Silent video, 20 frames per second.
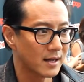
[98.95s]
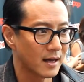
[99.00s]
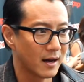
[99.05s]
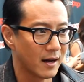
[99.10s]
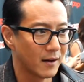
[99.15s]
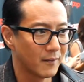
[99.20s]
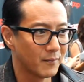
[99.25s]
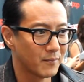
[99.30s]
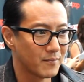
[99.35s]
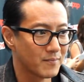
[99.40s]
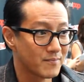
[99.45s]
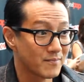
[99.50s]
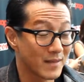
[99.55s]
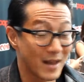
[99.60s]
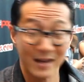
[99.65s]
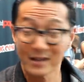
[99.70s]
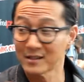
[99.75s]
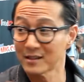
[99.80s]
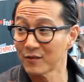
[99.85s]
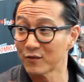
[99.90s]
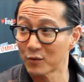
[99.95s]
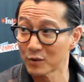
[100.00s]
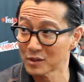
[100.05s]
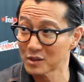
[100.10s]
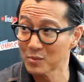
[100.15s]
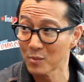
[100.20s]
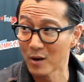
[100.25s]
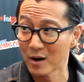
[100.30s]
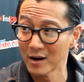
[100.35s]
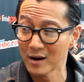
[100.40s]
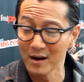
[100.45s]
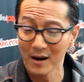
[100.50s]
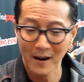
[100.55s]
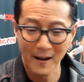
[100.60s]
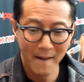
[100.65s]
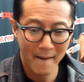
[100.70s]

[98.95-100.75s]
as if we're smart,